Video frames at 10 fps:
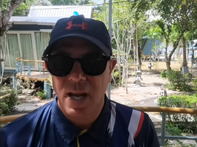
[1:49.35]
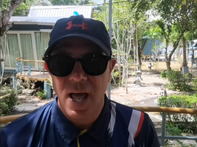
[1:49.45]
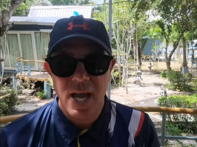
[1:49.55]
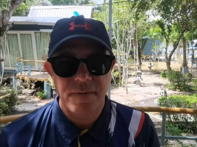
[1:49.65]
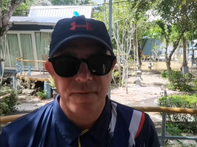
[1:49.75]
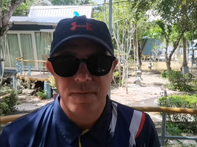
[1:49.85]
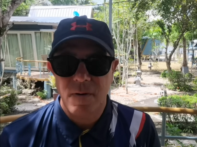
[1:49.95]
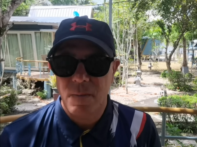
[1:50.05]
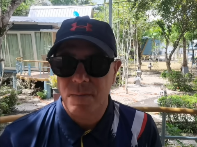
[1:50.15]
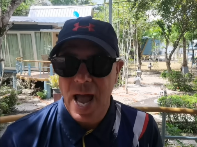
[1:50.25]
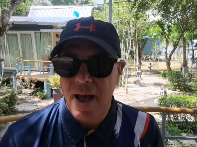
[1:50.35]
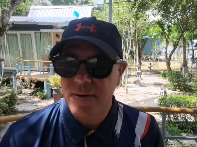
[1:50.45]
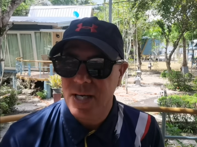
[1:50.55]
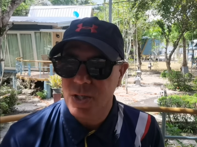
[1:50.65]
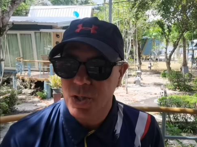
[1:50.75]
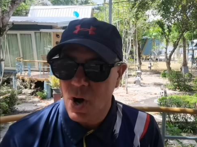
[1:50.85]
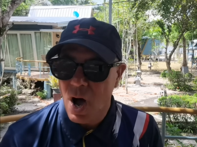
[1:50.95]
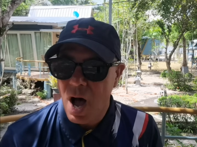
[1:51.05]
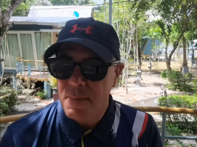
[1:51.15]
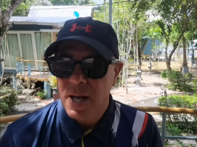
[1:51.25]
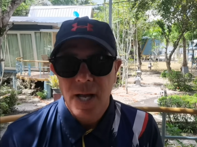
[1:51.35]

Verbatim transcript: life having a job,